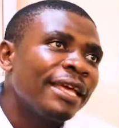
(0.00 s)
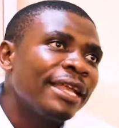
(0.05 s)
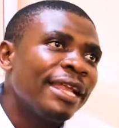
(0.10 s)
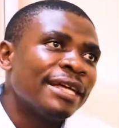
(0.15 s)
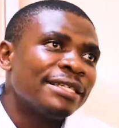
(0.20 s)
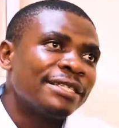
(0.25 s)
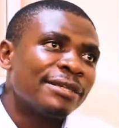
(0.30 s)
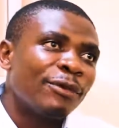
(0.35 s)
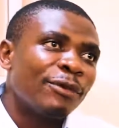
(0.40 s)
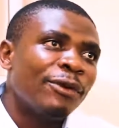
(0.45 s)

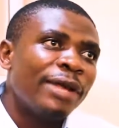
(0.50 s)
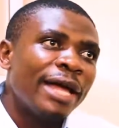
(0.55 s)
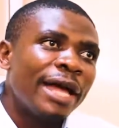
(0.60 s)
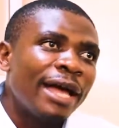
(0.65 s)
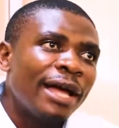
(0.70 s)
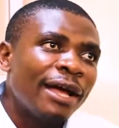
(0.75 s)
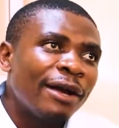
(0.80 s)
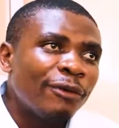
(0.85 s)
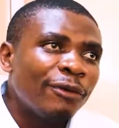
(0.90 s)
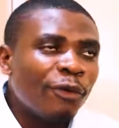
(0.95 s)
There are some
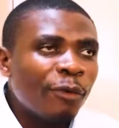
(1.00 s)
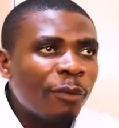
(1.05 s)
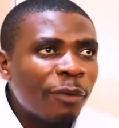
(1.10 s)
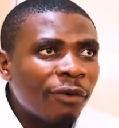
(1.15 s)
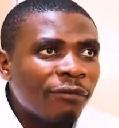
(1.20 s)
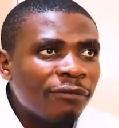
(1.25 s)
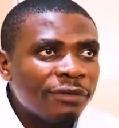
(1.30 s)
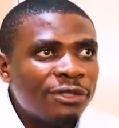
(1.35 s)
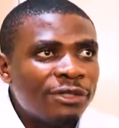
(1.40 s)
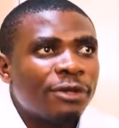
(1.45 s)
other group
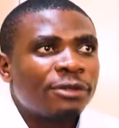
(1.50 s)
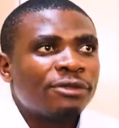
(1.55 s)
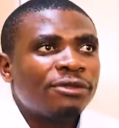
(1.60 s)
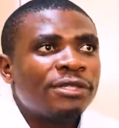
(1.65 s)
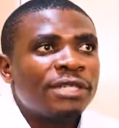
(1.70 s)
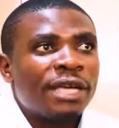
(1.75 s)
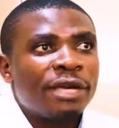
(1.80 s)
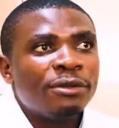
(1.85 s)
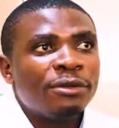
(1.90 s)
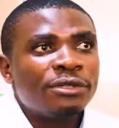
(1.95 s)
of drugs
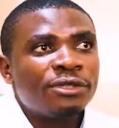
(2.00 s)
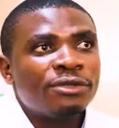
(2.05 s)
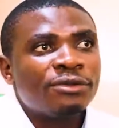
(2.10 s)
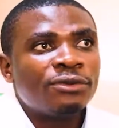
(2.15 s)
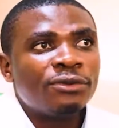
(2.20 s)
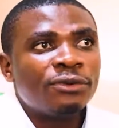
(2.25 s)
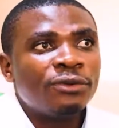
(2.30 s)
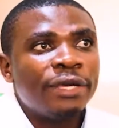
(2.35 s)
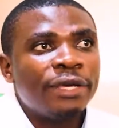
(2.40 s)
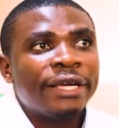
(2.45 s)
which are used
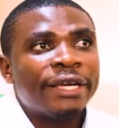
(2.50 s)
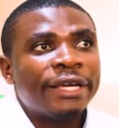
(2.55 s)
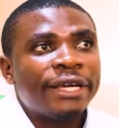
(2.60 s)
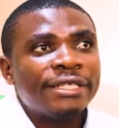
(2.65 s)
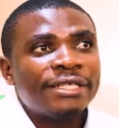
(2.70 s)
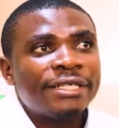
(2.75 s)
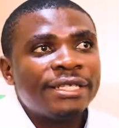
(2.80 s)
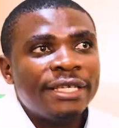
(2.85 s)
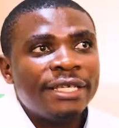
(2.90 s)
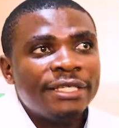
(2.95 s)
to
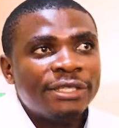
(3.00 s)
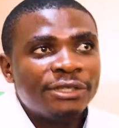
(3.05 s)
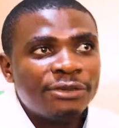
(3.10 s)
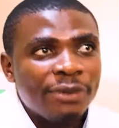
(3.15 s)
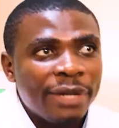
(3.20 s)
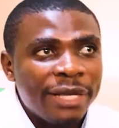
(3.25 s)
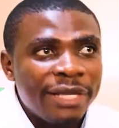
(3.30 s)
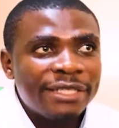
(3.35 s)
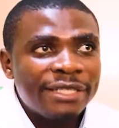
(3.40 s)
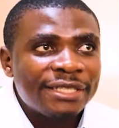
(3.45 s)
increase
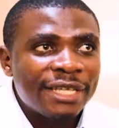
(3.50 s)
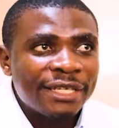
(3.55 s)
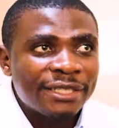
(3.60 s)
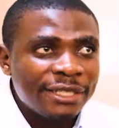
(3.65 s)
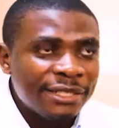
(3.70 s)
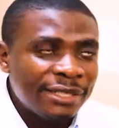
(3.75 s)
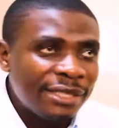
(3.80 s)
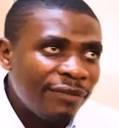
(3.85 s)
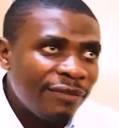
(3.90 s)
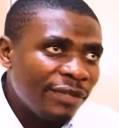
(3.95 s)
insulin
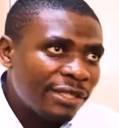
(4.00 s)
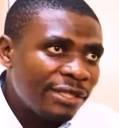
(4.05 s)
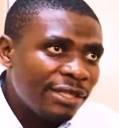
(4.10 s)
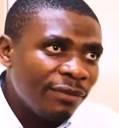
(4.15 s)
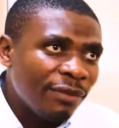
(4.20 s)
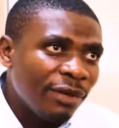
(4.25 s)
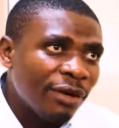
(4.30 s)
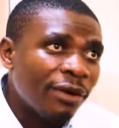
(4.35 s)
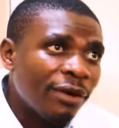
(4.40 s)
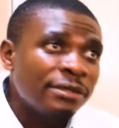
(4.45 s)

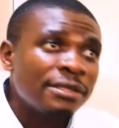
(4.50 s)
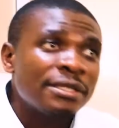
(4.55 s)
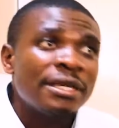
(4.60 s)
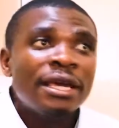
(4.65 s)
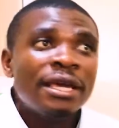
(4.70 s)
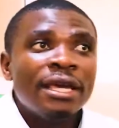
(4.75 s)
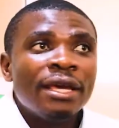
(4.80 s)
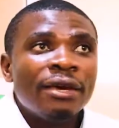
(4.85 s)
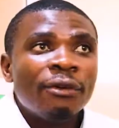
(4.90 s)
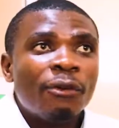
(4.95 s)
sensitivity, because
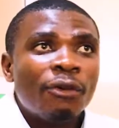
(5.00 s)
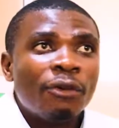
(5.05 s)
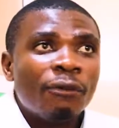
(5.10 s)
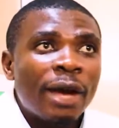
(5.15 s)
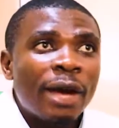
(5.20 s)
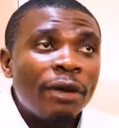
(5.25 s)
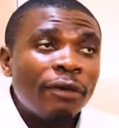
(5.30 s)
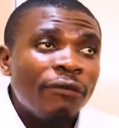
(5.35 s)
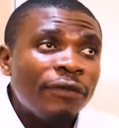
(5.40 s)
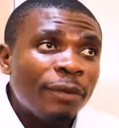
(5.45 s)

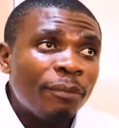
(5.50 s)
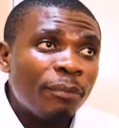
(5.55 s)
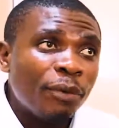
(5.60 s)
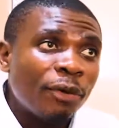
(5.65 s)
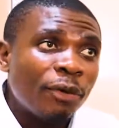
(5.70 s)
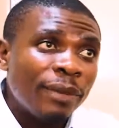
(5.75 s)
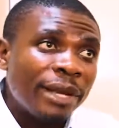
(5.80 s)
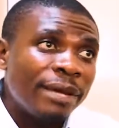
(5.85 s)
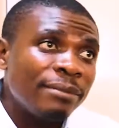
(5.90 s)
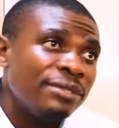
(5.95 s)
one of the
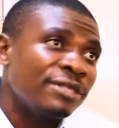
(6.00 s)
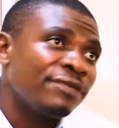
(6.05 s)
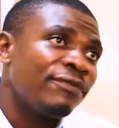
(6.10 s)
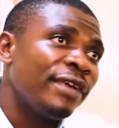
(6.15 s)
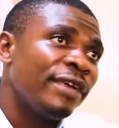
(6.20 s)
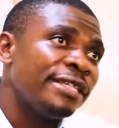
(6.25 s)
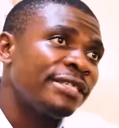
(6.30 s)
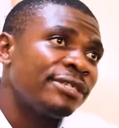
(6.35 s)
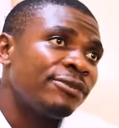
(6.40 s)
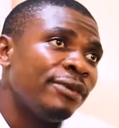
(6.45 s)
problems
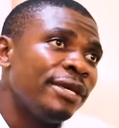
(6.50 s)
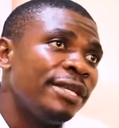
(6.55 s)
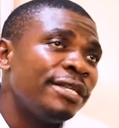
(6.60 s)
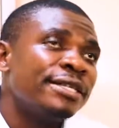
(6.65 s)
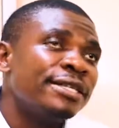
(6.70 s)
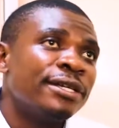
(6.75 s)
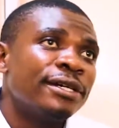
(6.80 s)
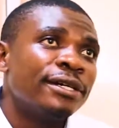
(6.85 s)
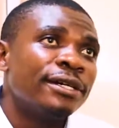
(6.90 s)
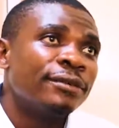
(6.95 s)
faced
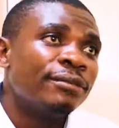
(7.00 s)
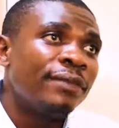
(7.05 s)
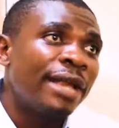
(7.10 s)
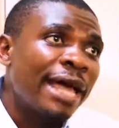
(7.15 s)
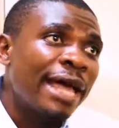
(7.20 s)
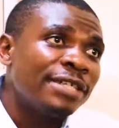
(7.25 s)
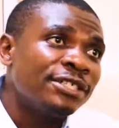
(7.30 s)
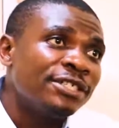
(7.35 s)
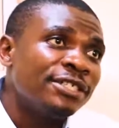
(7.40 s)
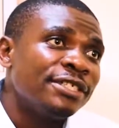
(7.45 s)
with
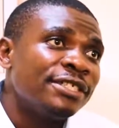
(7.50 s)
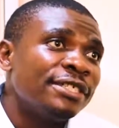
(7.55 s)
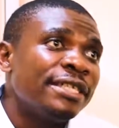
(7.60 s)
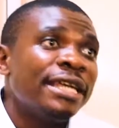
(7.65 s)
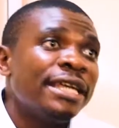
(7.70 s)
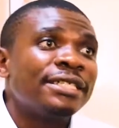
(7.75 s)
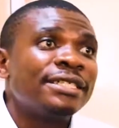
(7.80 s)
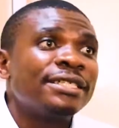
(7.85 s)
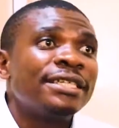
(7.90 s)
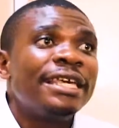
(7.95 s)
NASH is
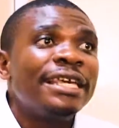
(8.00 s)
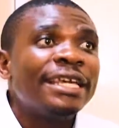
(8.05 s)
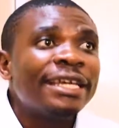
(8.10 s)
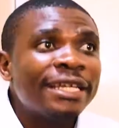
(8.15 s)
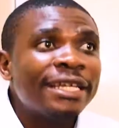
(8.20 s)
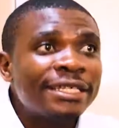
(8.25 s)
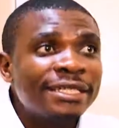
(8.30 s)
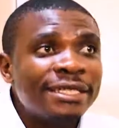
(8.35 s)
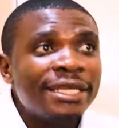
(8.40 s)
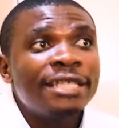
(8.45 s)
there is
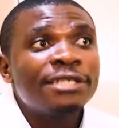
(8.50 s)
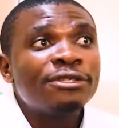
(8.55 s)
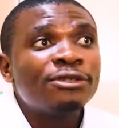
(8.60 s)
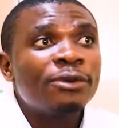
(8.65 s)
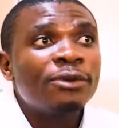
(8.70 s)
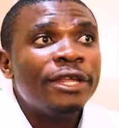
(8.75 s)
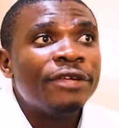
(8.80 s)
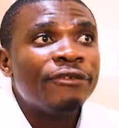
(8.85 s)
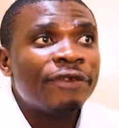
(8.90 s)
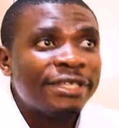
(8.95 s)
increased
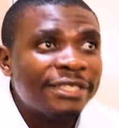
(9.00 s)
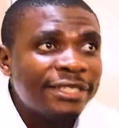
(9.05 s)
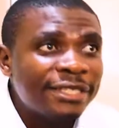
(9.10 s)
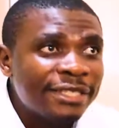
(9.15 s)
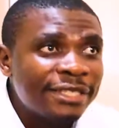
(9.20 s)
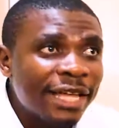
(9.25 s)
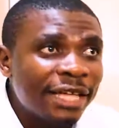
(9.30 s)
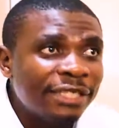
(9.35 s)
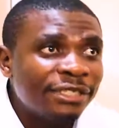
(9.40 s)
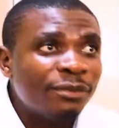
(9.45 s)
insulin
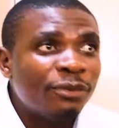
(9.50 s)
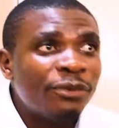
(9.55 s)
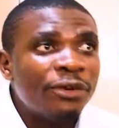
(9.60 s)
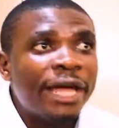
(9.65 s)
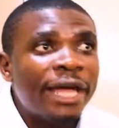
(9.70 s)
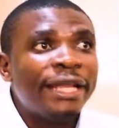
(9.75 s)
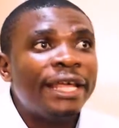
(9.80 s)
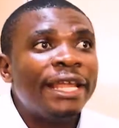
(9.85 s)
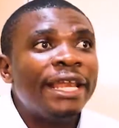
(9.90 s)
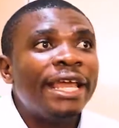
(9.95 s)
resistance, both
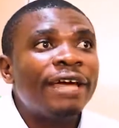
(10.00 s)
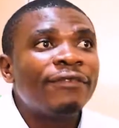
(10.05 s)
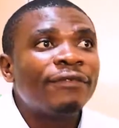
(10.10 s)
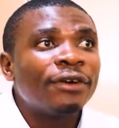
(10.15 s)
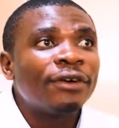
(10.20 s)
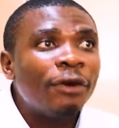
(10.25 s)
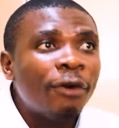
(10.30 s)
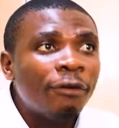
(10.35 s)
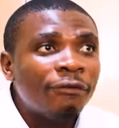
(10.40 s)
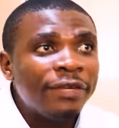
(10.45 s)
at the
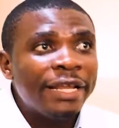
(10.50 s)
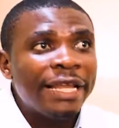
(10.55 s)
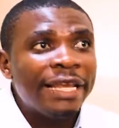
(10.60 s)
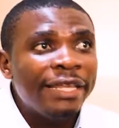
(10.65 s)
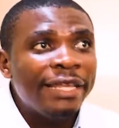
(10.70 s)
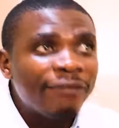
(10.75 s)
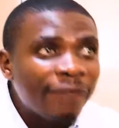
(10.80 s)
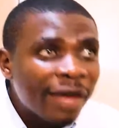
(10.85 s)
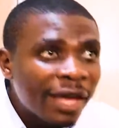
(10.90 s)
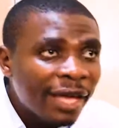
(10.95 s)
level of the
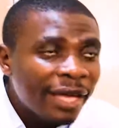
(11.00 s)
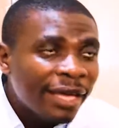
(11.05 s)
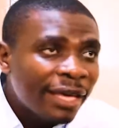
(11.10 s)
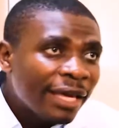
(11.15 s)
liver,